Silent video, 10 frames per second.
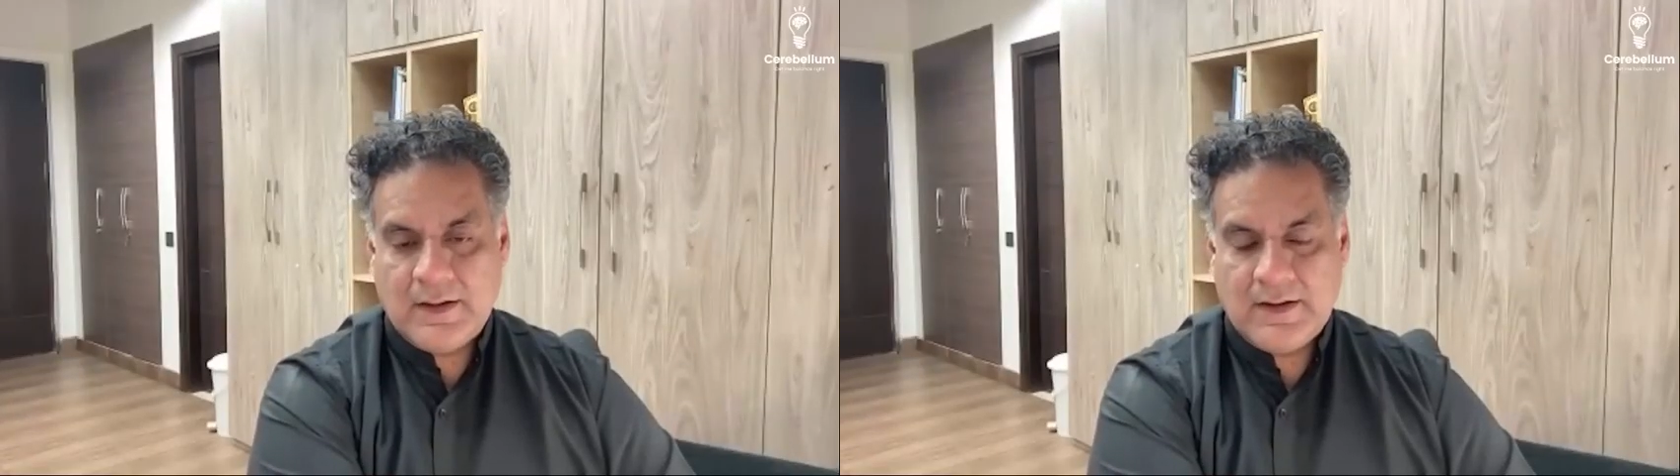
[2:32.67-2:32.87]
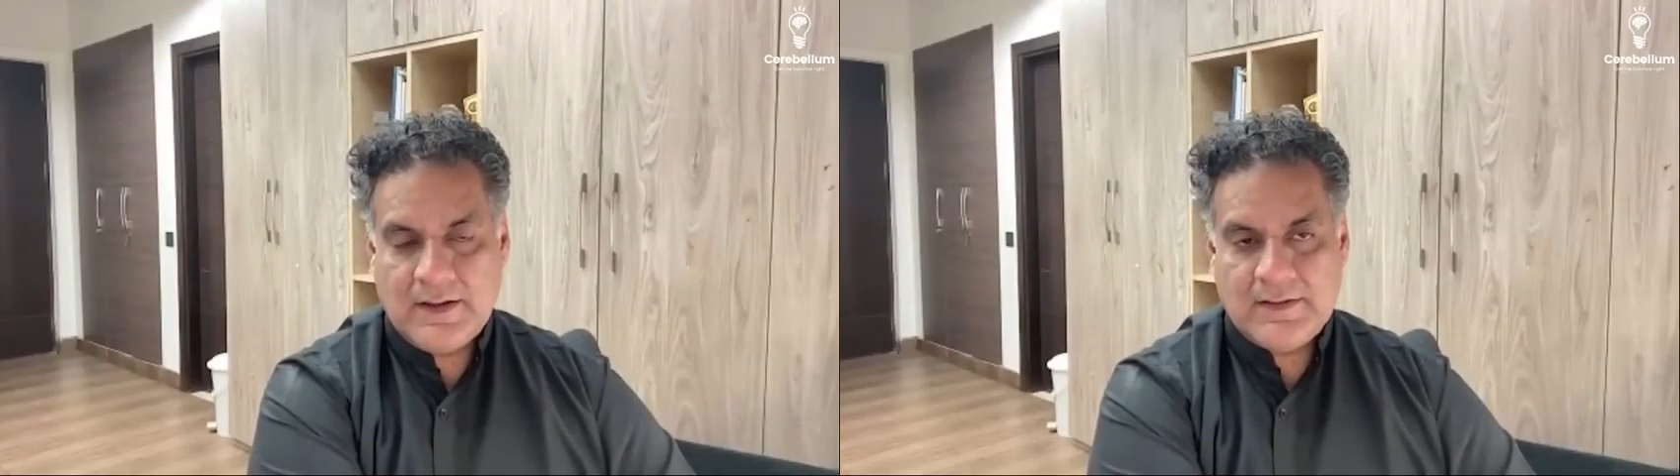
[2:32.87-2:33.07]

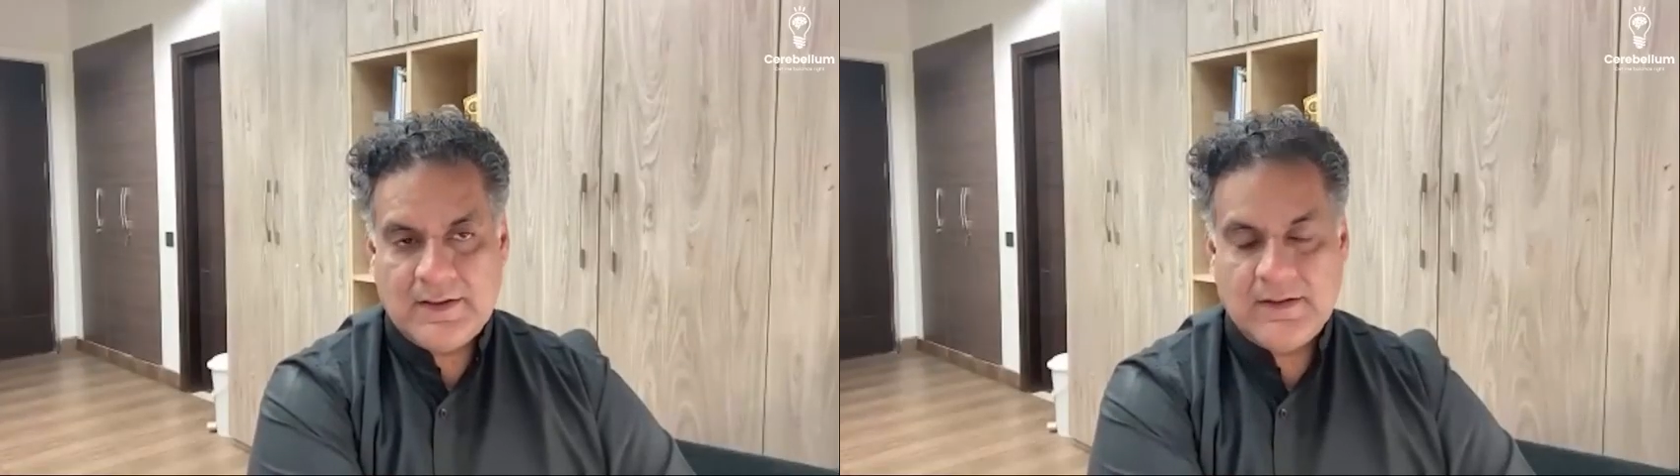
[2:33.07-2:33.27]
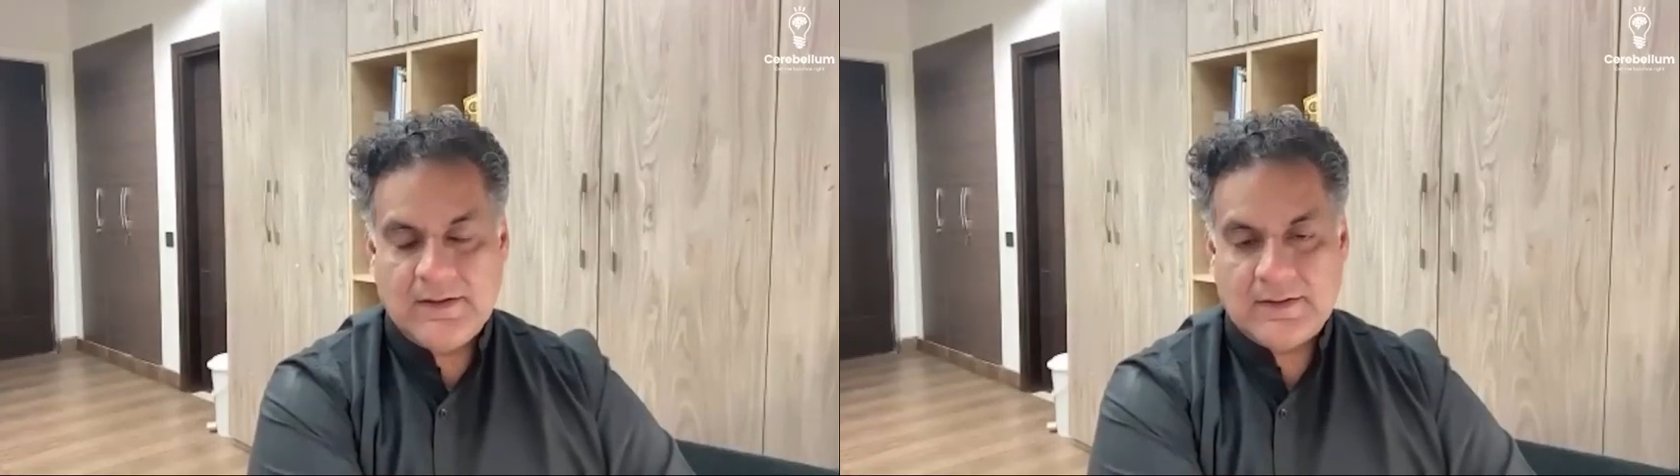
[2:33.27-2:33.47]
And I
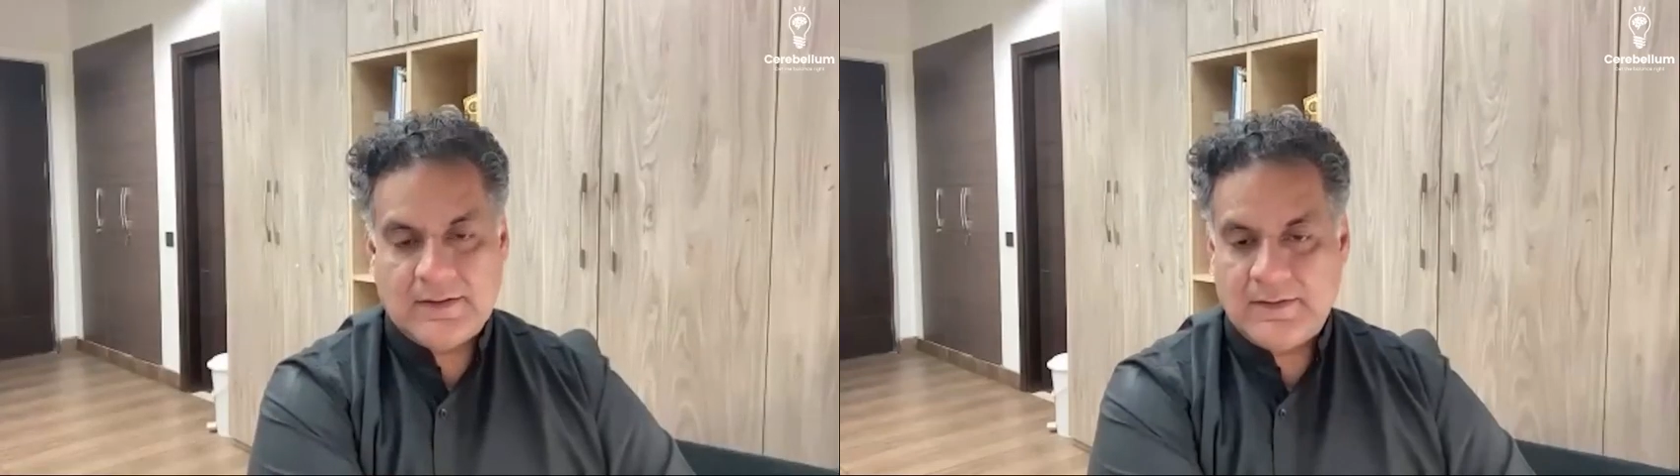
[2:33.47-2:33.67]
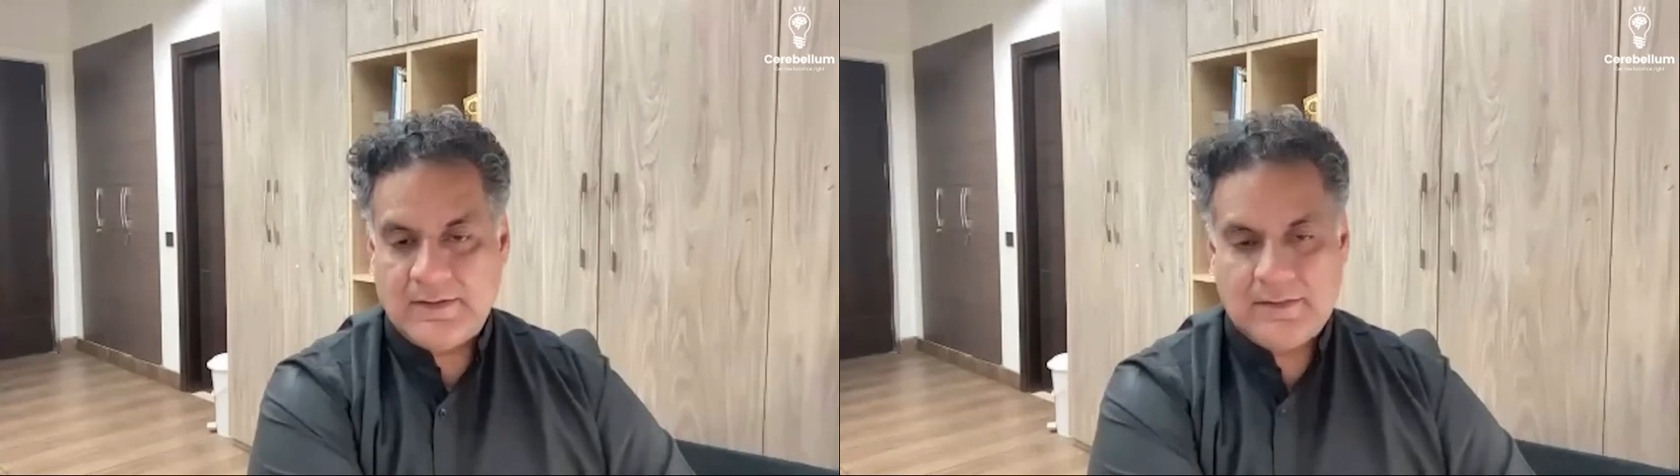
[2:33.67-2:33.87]
think
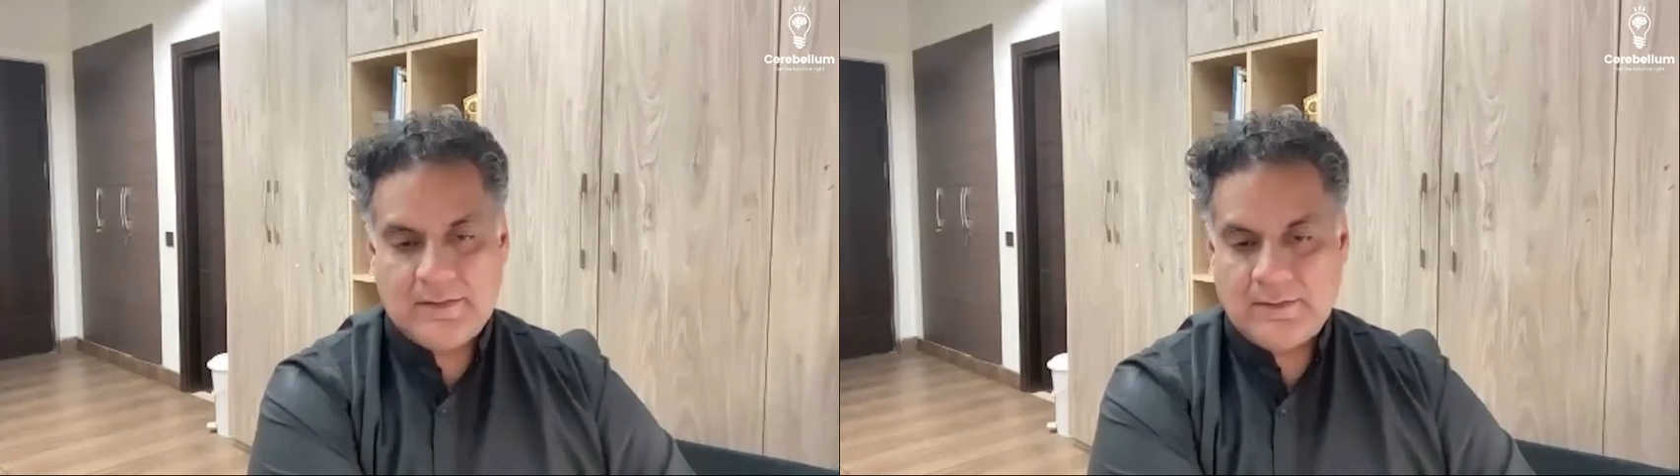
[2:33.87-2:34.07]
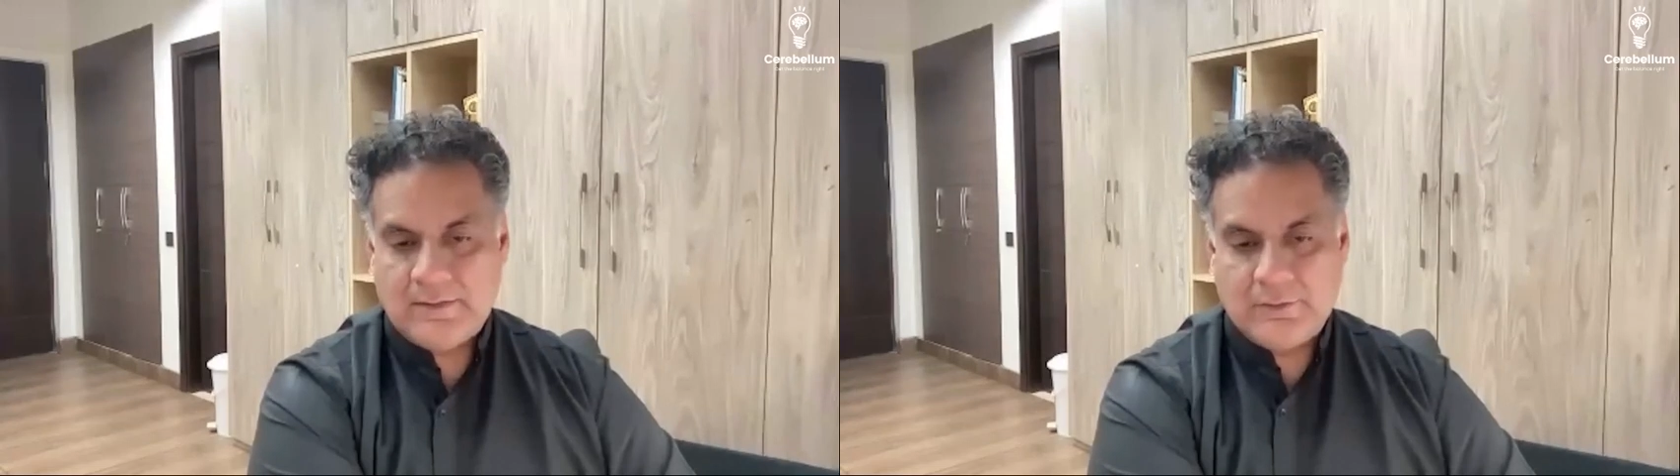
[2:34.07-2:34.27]
to